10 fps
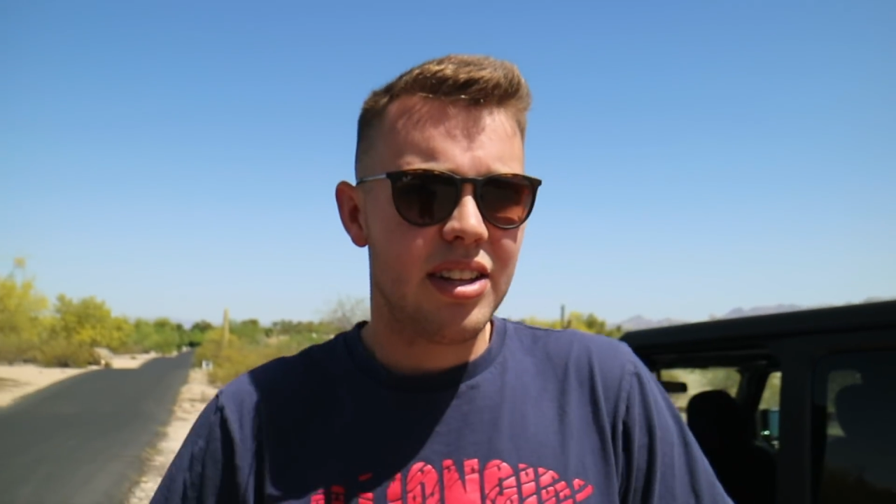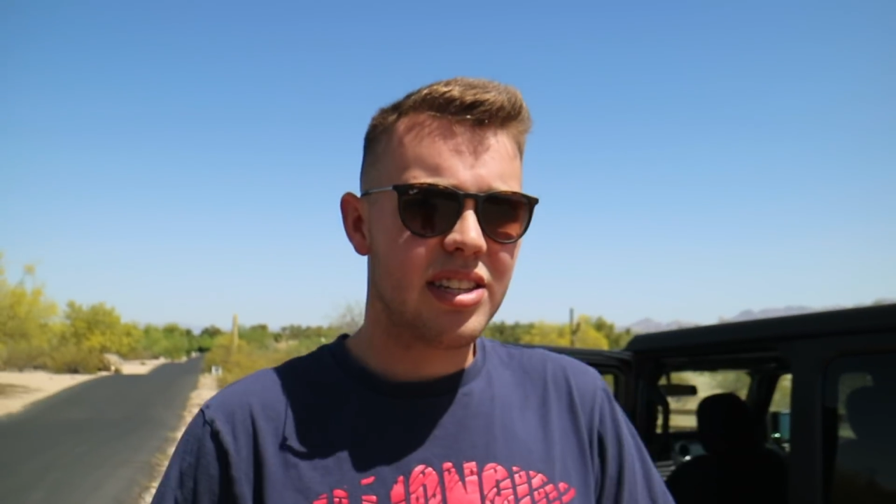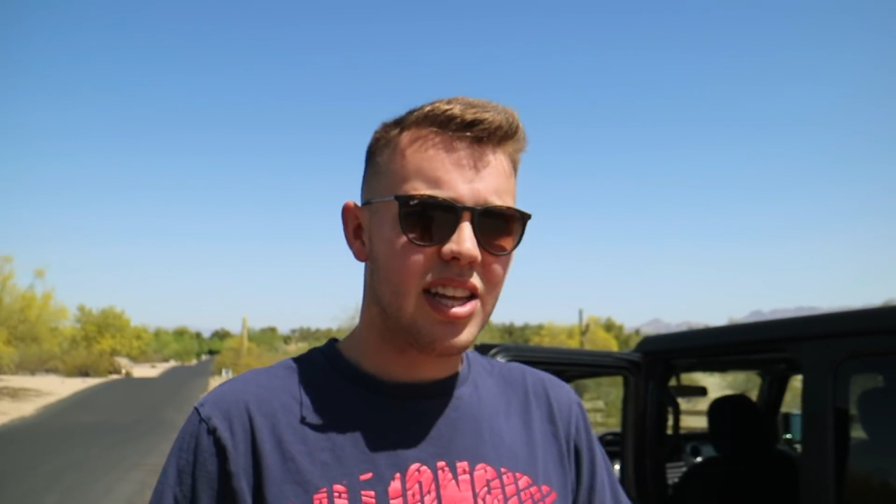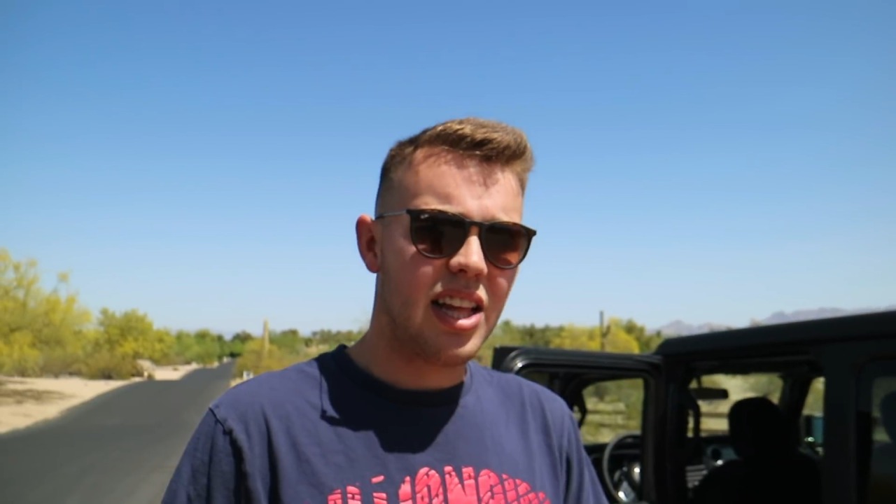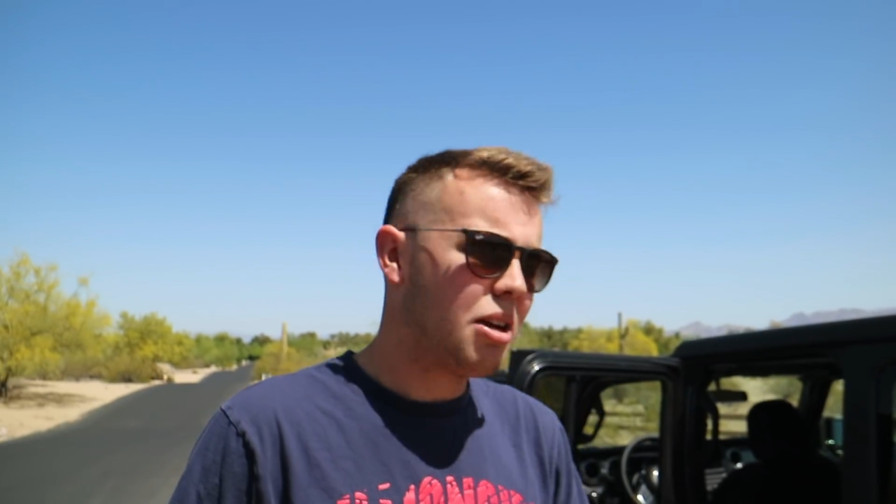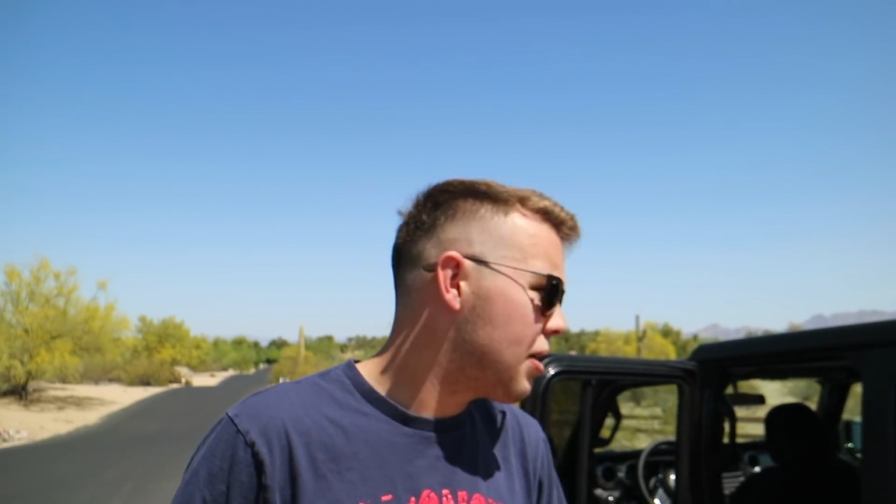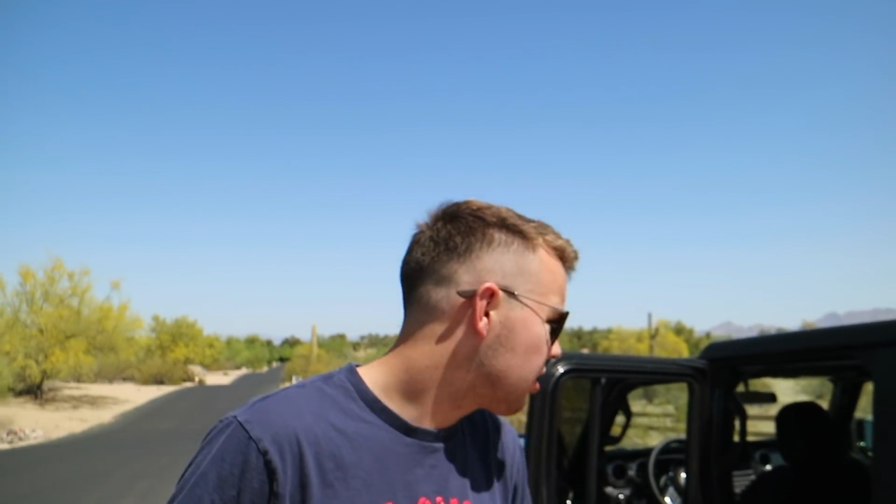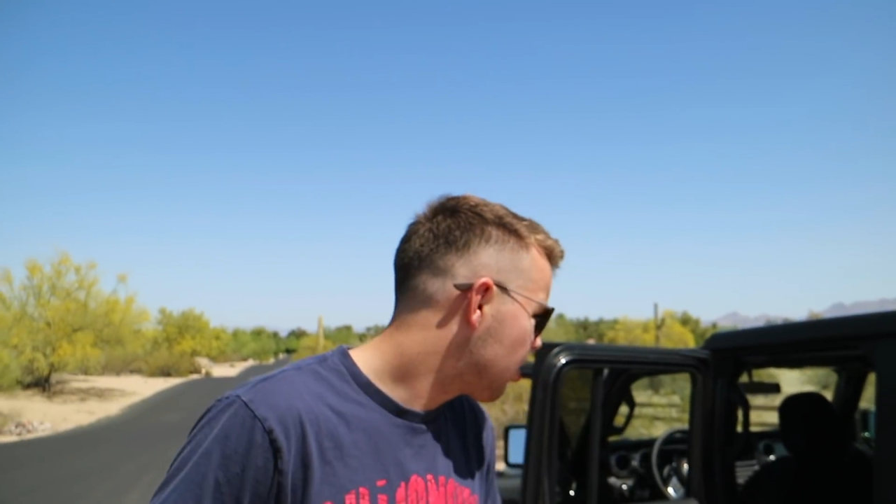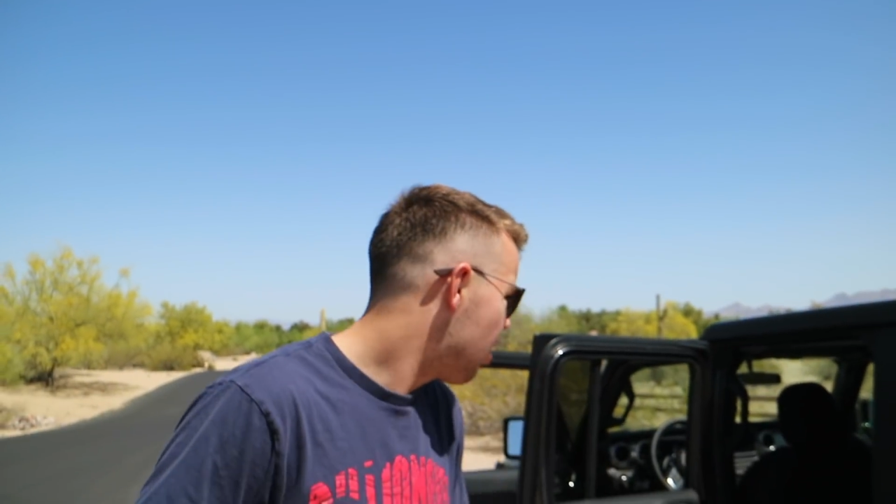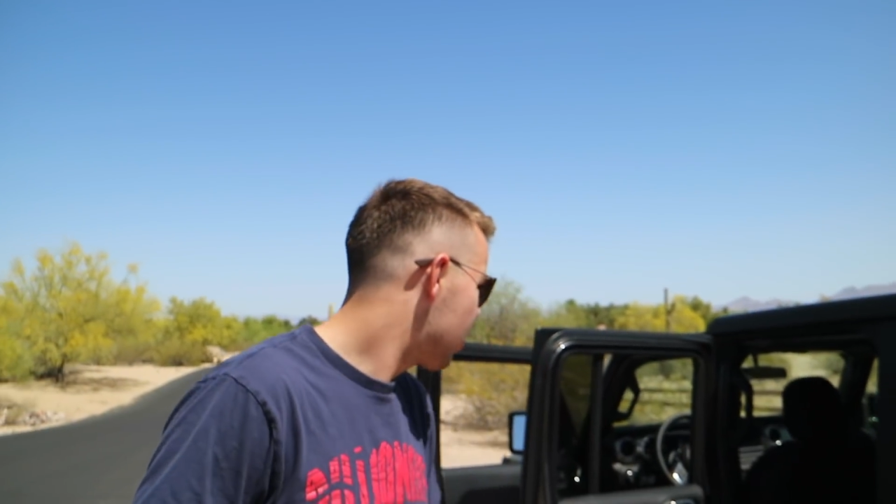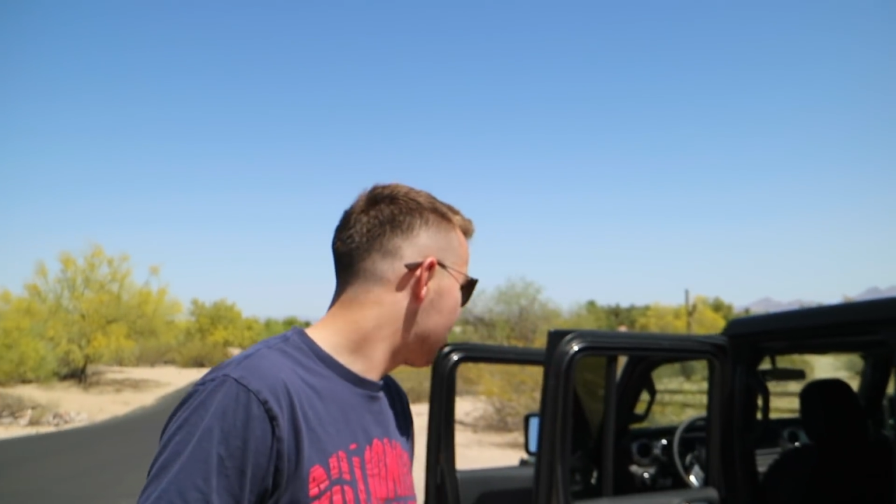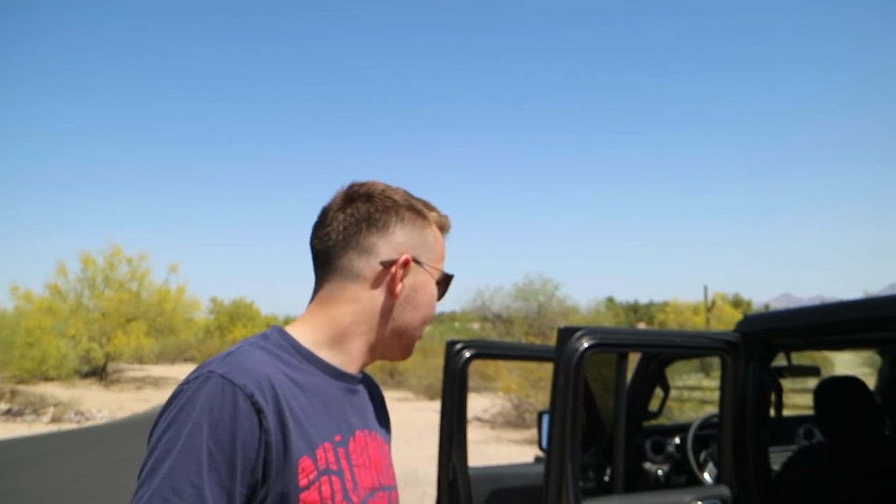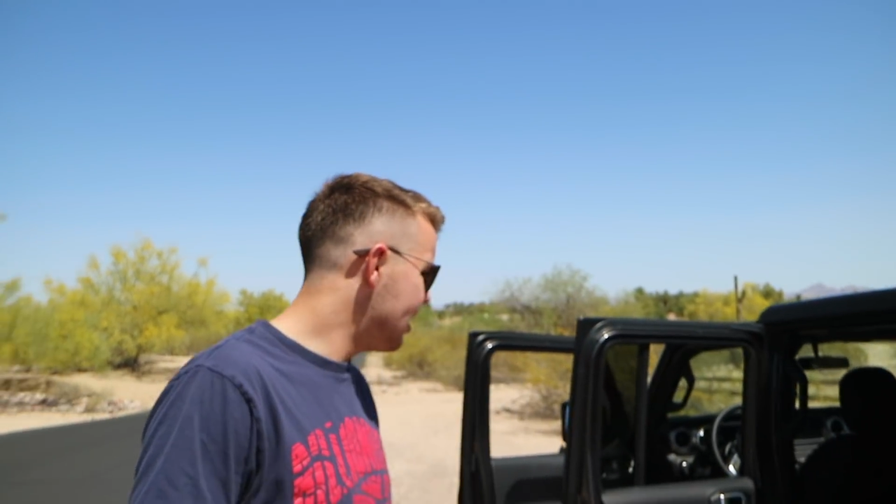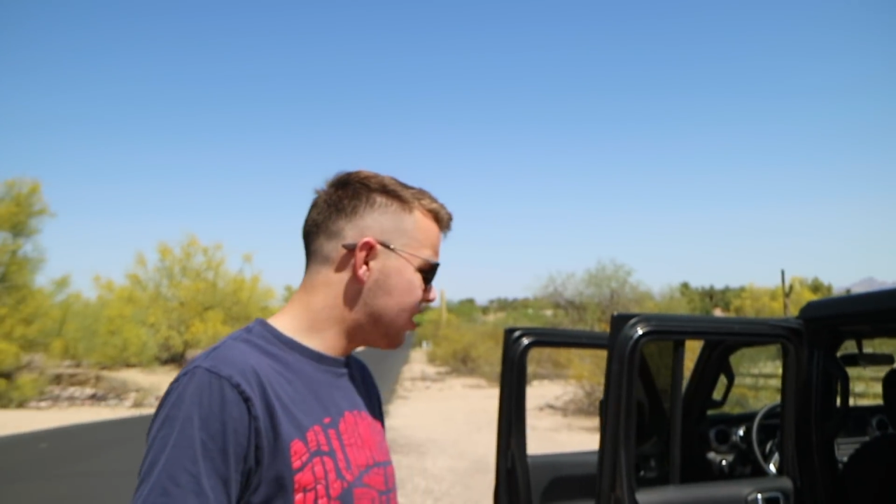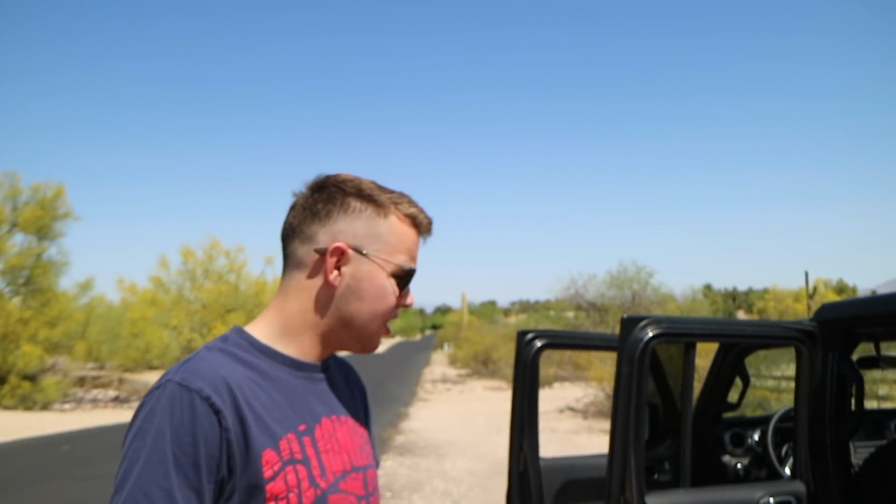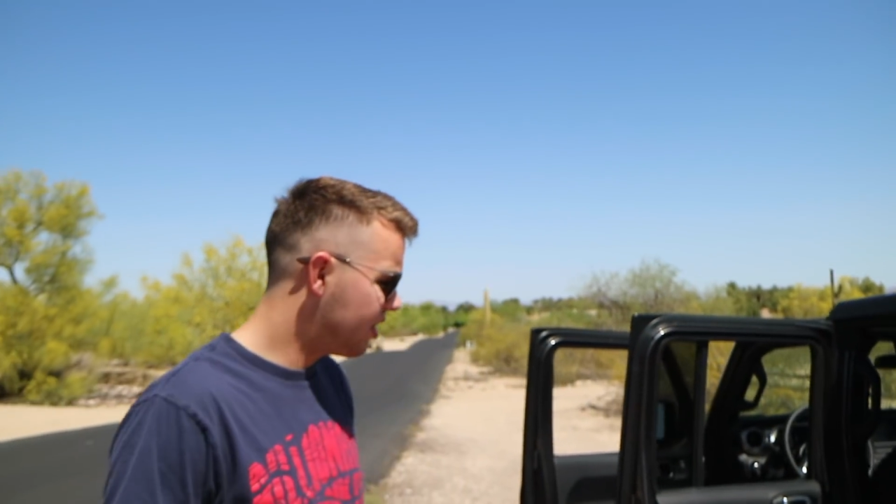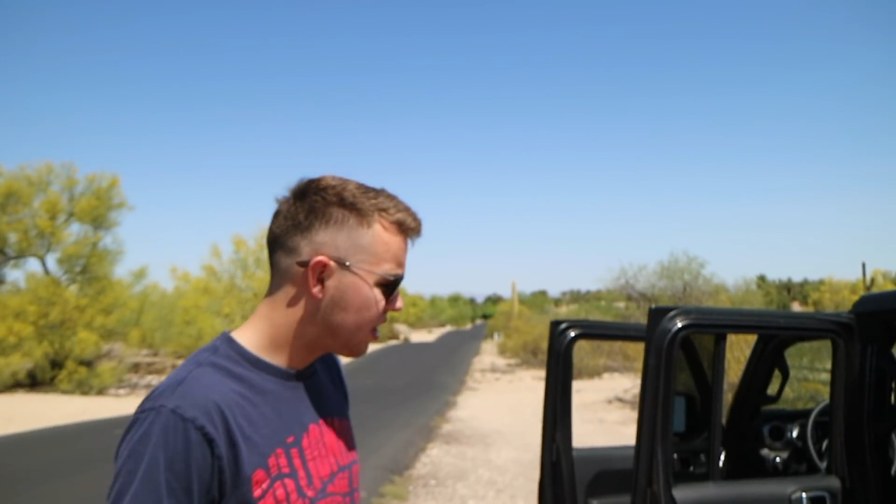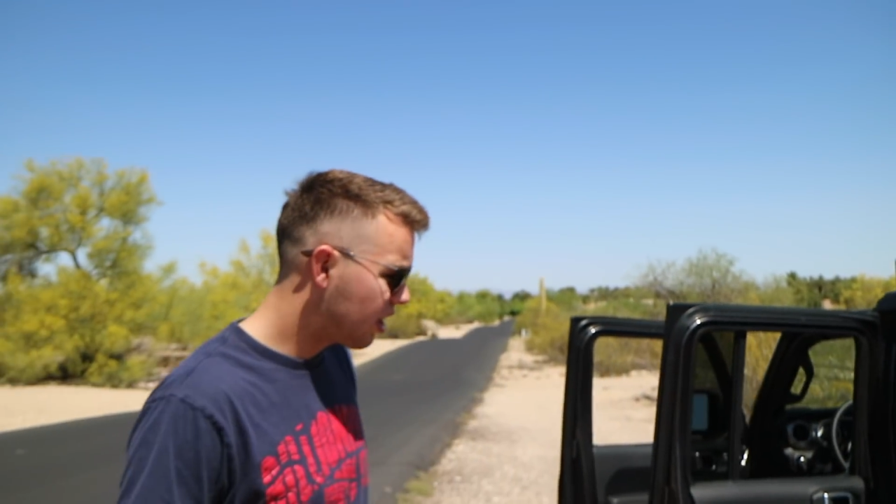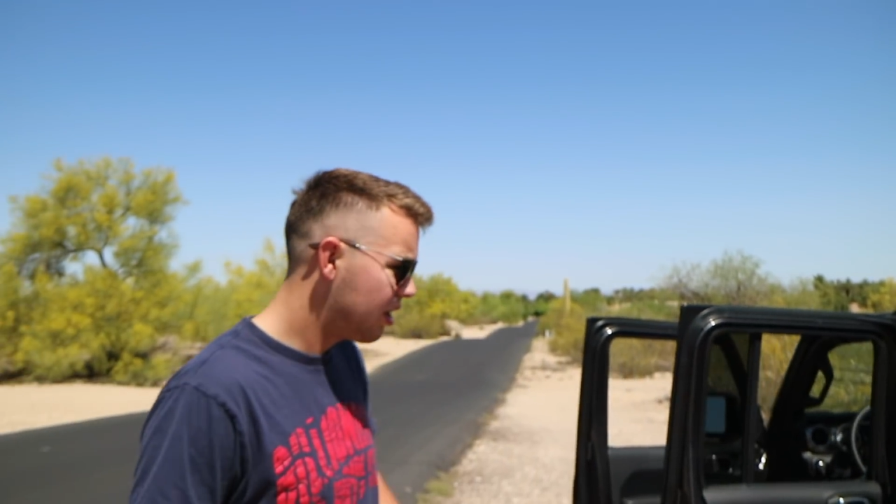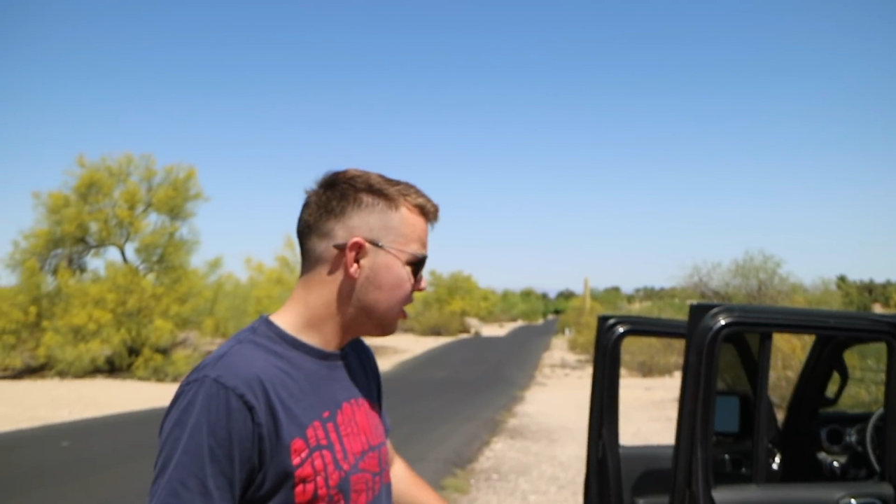things I like about the car.
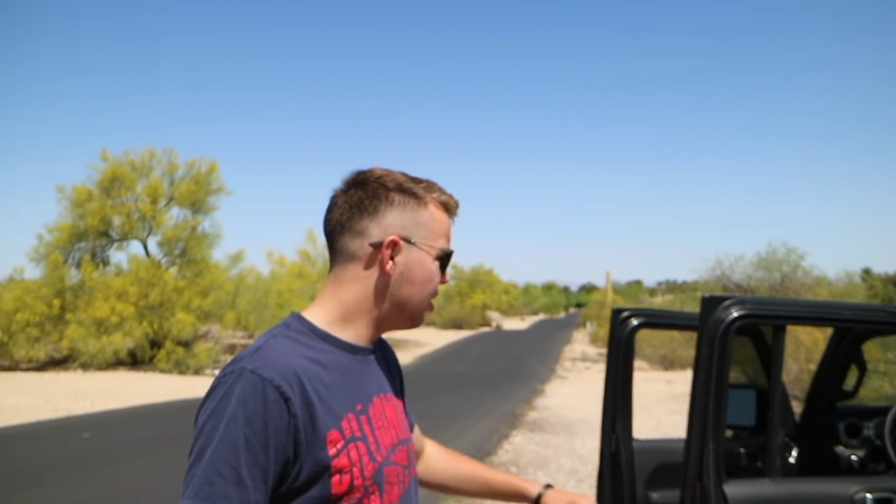Interior,